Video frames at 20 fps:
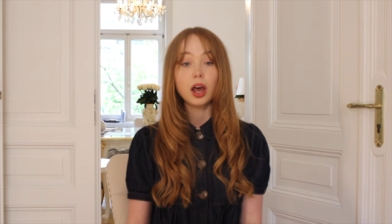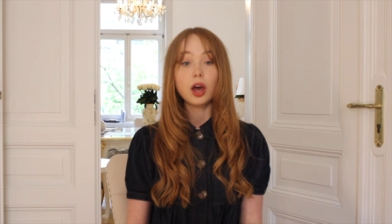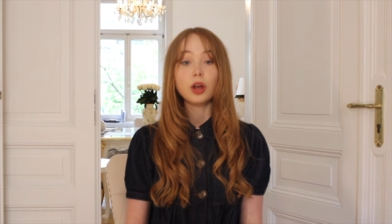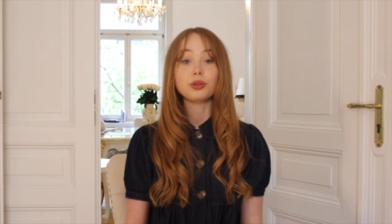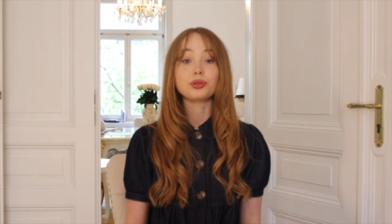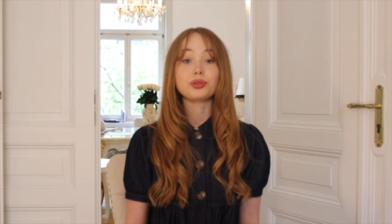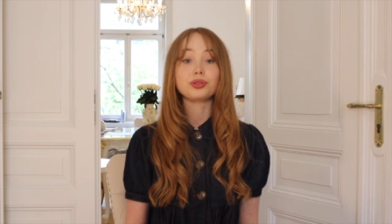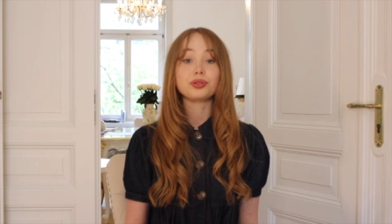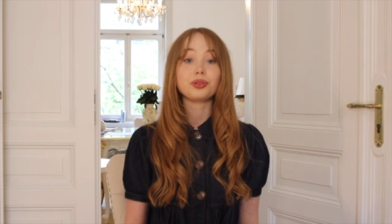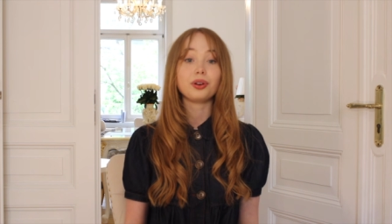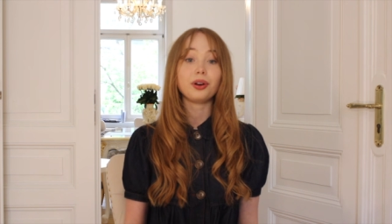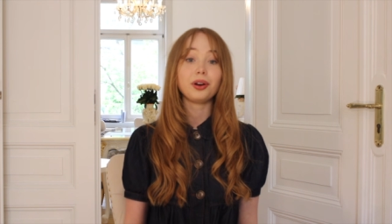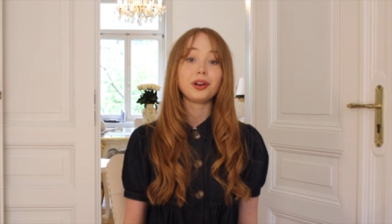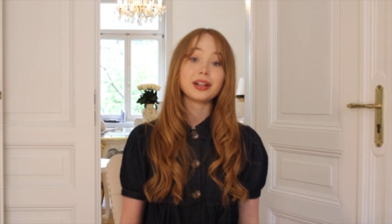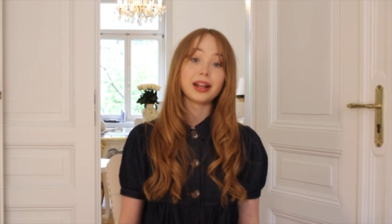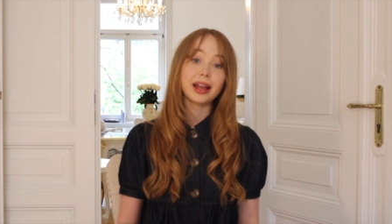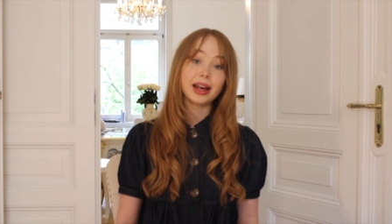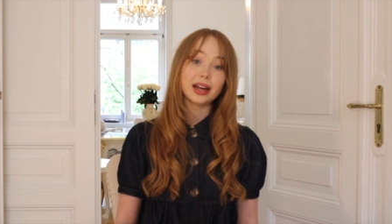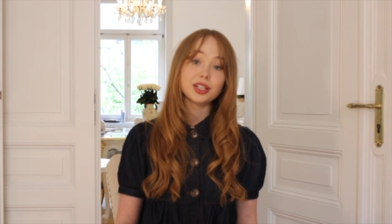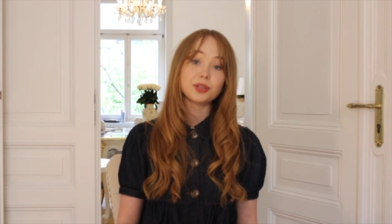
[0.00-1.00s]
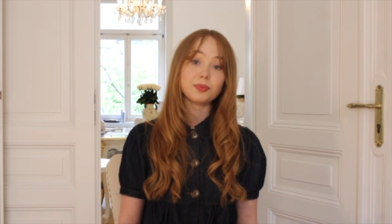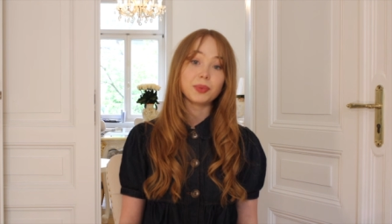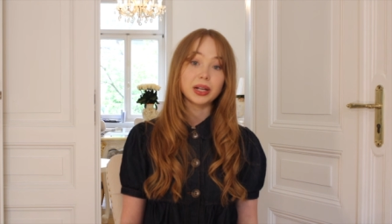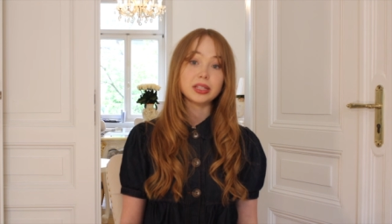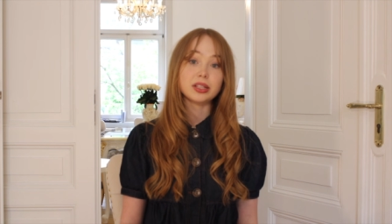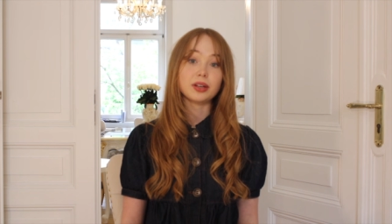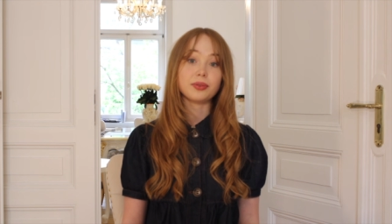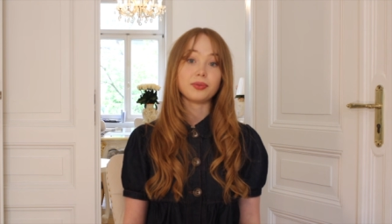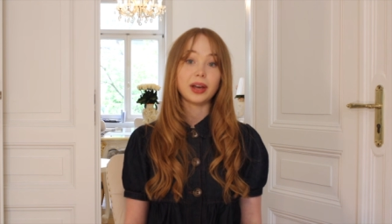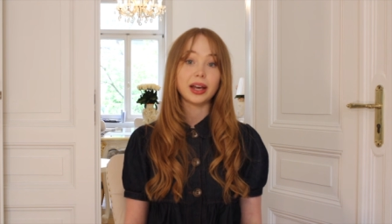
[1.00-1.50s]
to certain
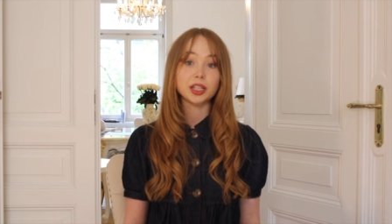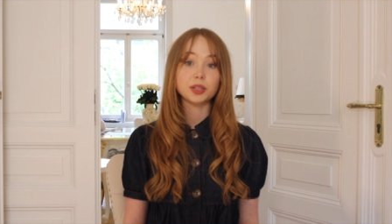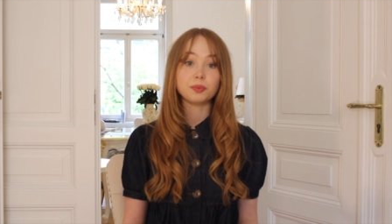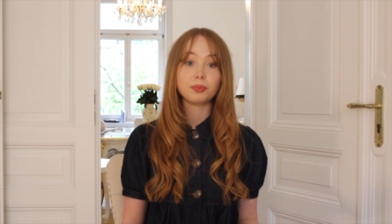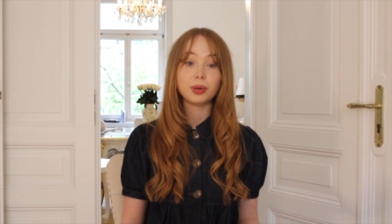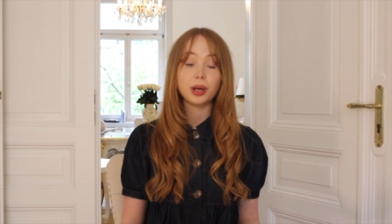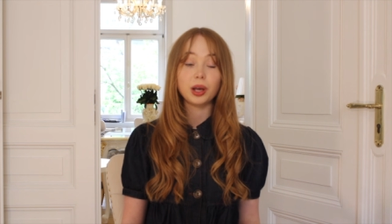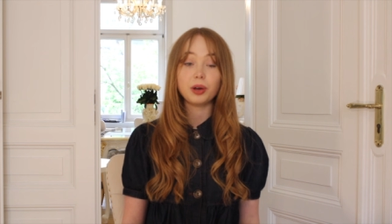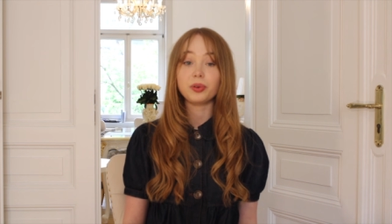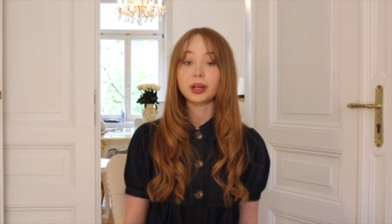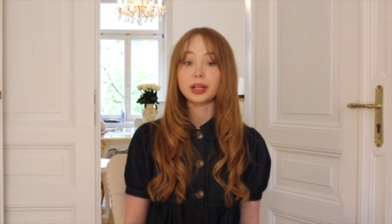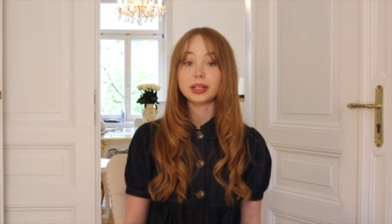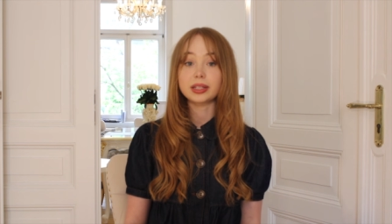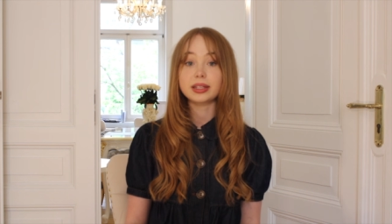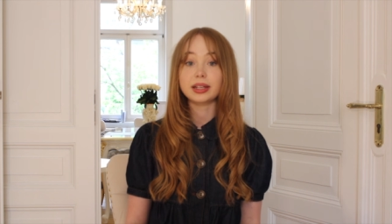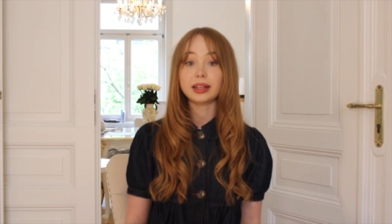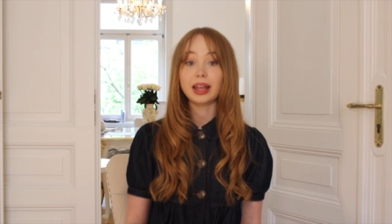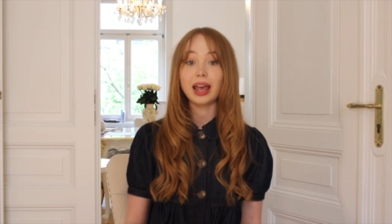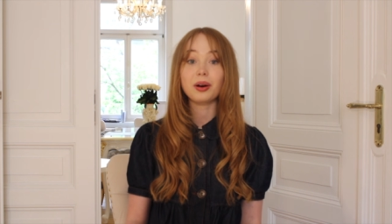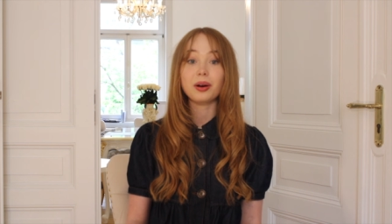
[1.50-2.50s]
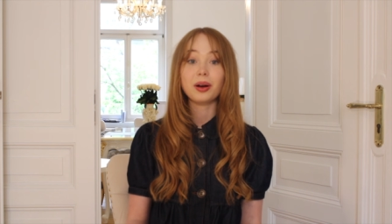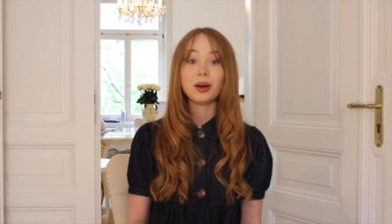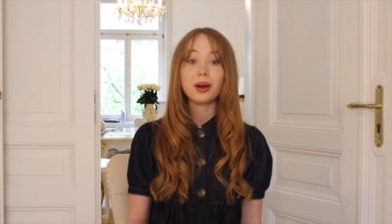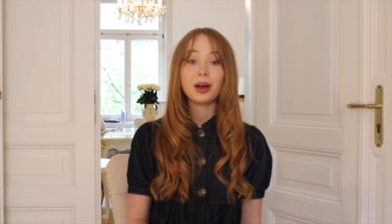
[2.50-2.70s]
aspects of experience, that